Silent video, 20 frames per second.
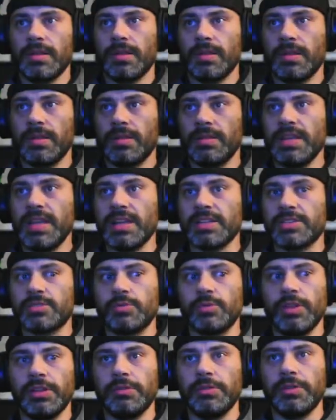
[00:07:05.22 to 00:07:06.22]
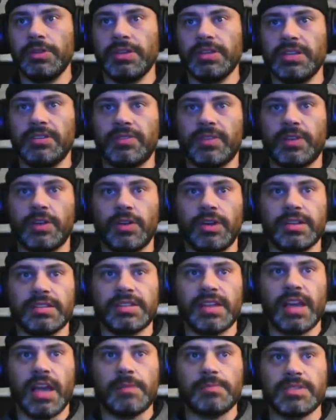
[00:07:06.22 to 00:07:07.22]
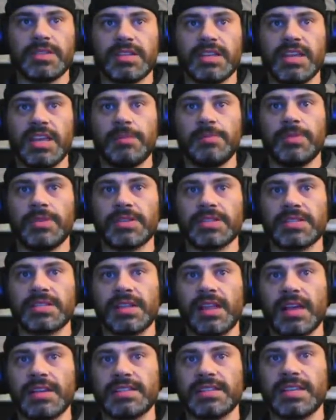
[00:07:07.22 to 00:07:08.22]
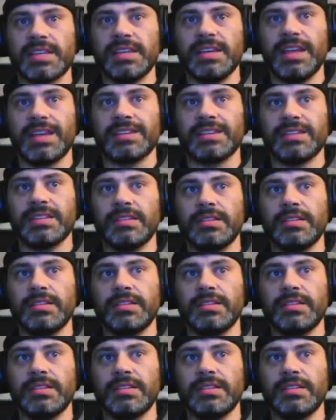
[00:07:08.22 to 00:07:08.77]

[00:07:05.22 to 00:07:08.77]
Yeah, it's really, really difficult at times to keep the slides connected.